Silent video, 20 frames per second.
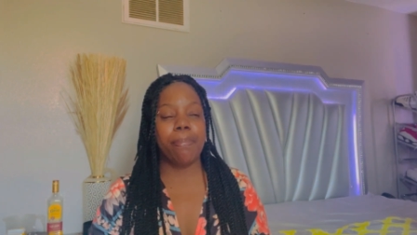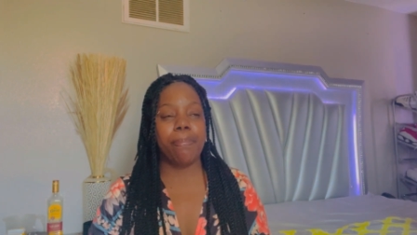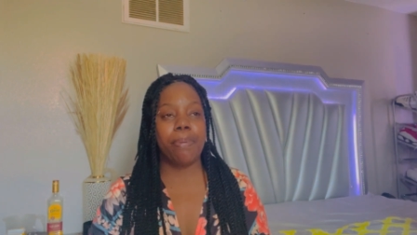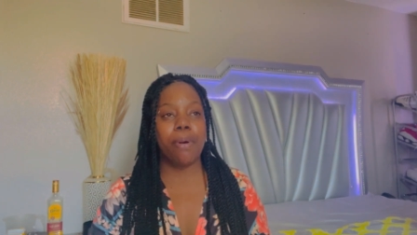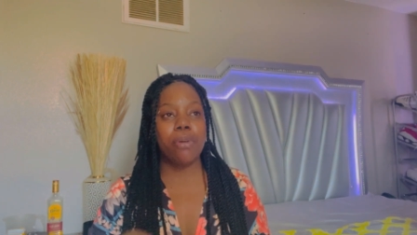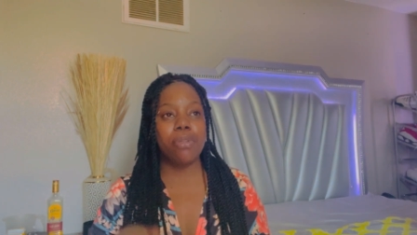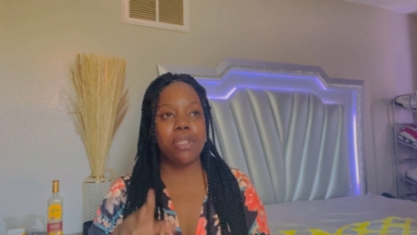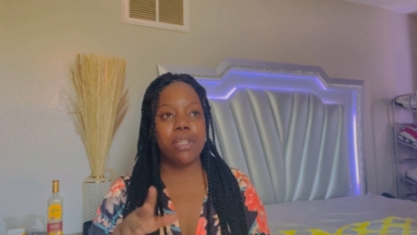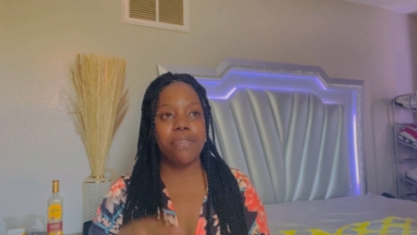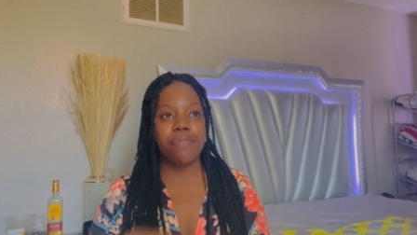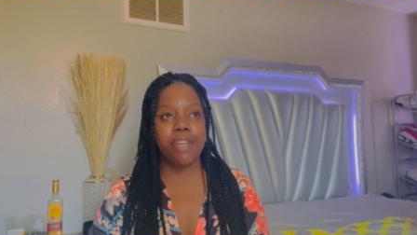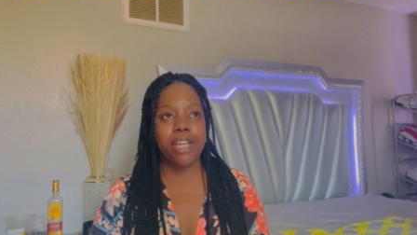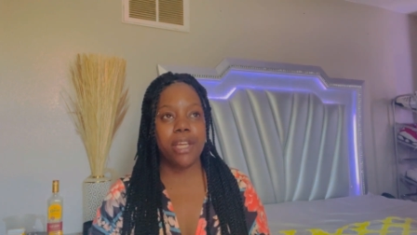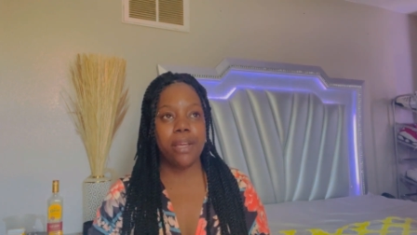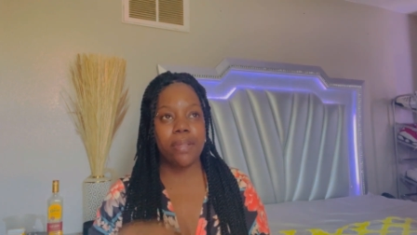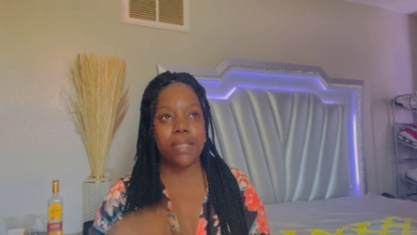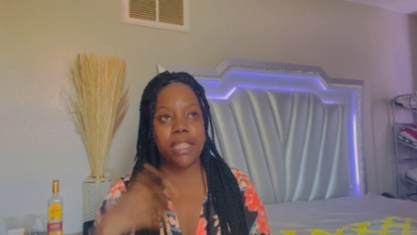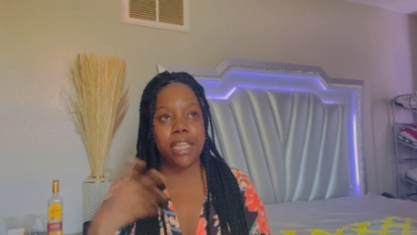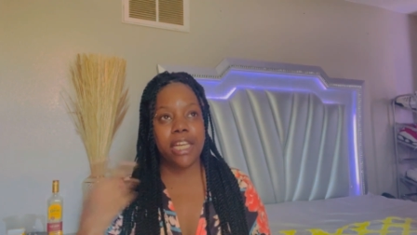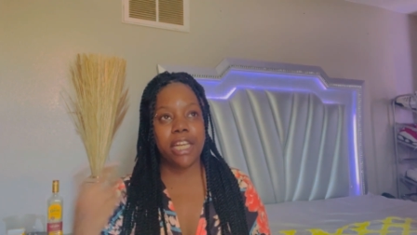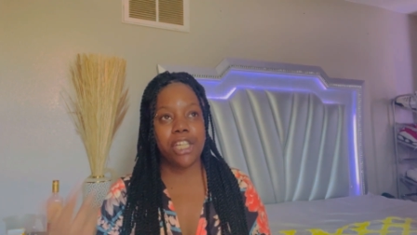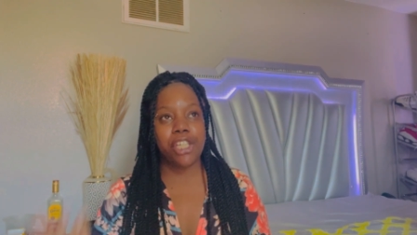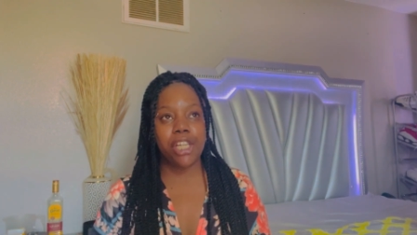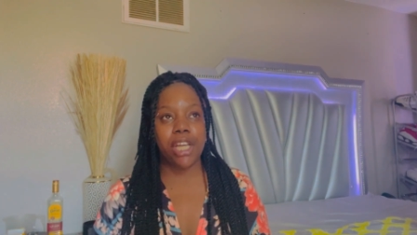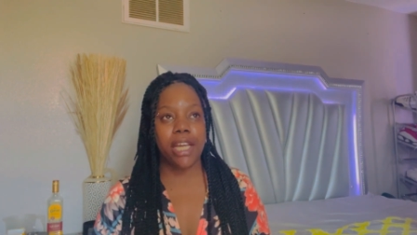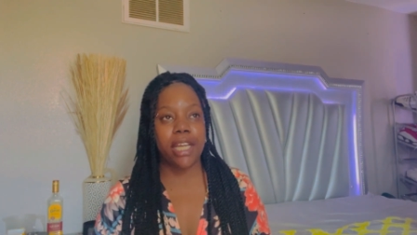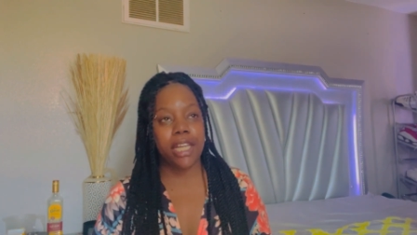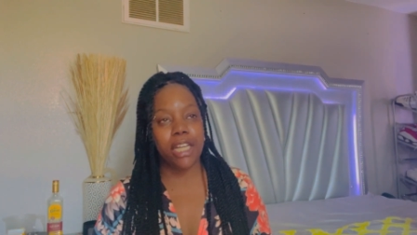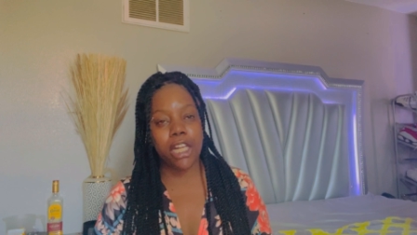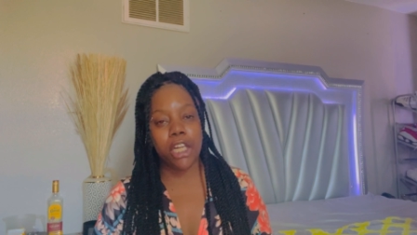posted a video saying that she
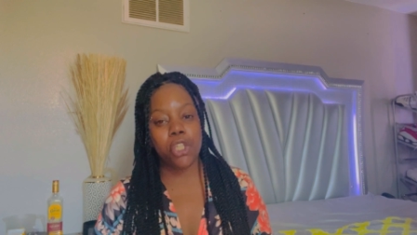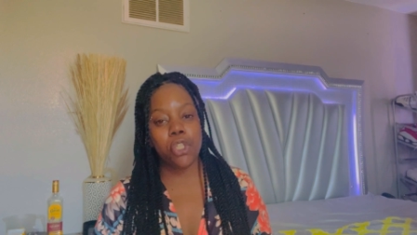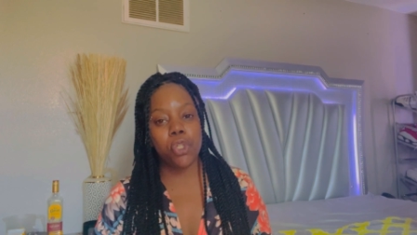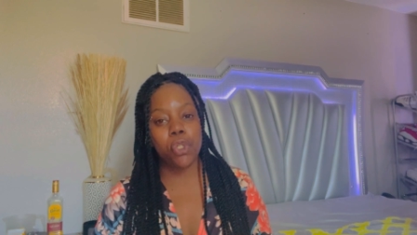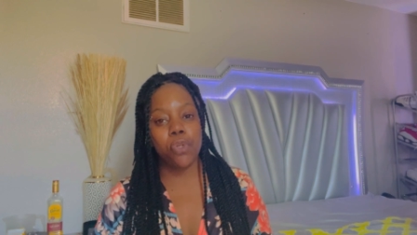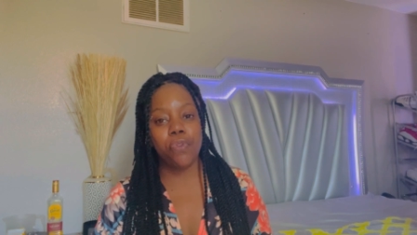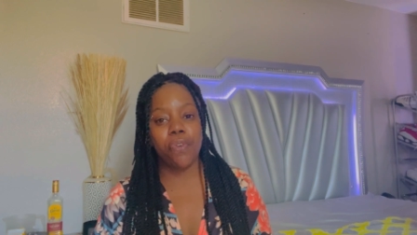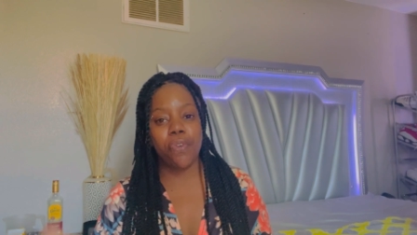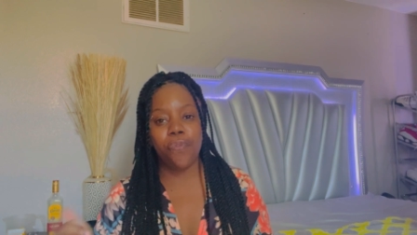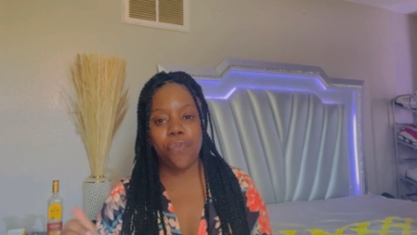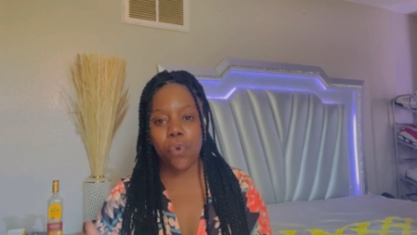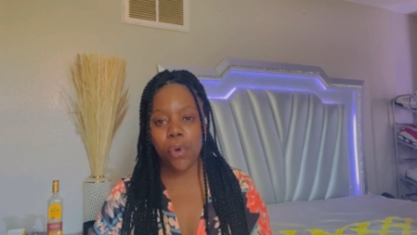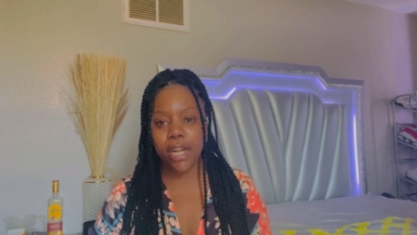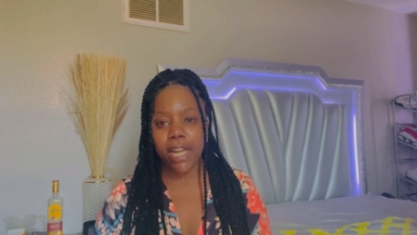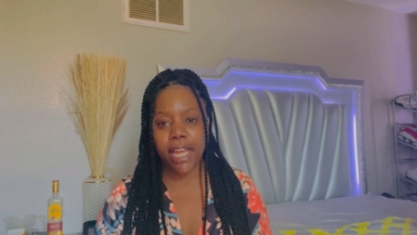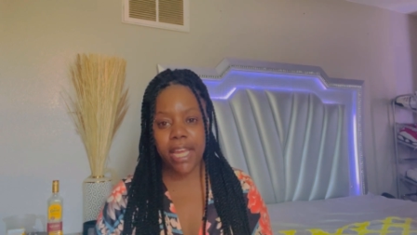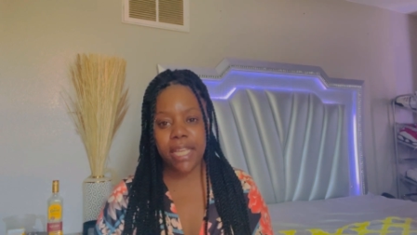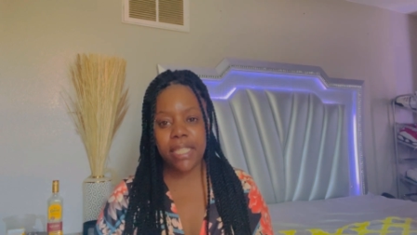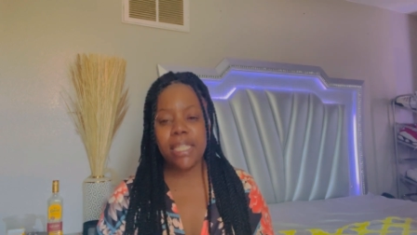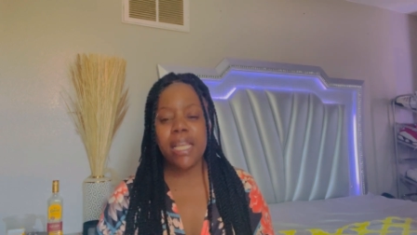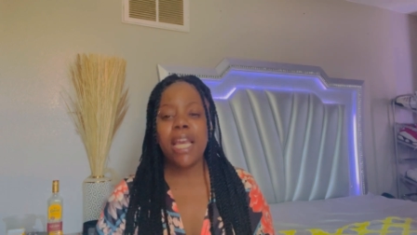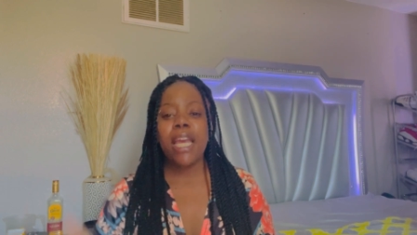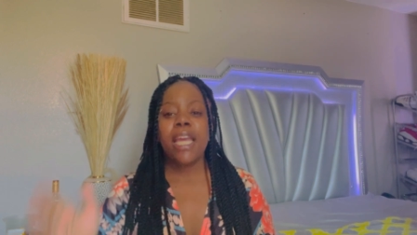got kicked out of school for four days.